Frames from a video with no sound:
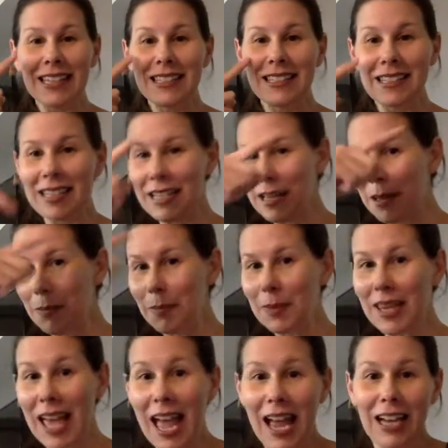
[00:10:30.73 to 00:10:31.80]
see a
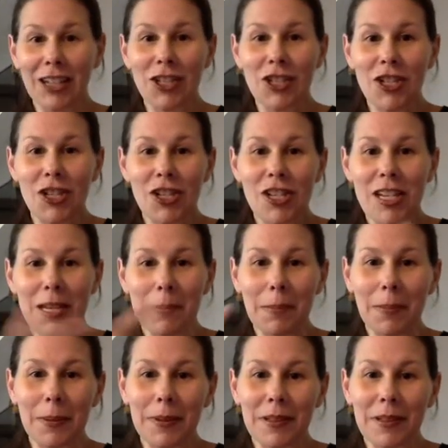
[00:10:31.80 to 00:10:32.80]
black sheep